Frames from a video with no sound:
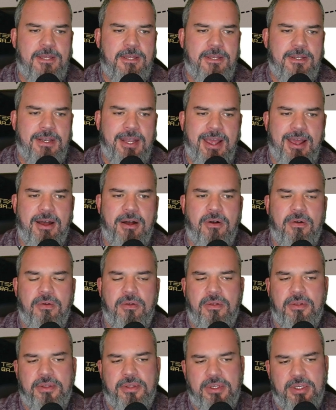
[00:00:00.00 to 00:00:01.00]
Now,
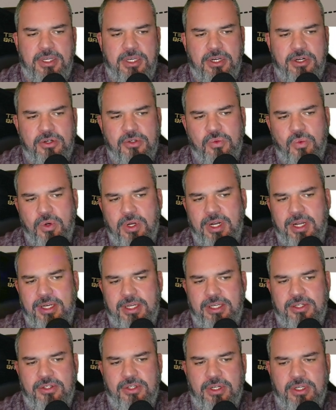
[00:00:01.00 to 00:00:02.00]
here's what I
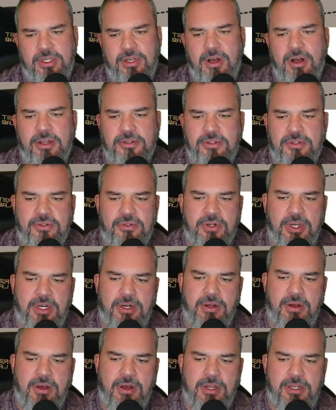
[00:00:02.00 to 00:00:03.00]
need you to concentrate
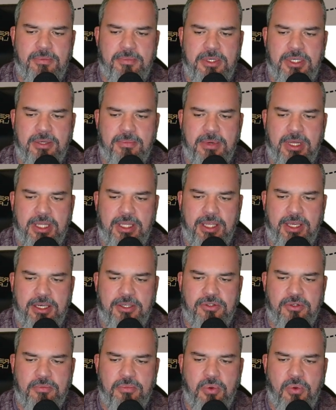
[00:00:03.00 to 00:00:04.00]
on. Let me get my
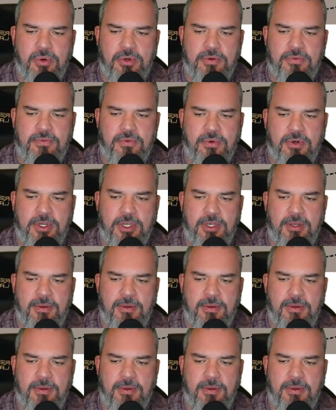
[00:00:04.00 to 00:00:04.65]
laser pointer for you.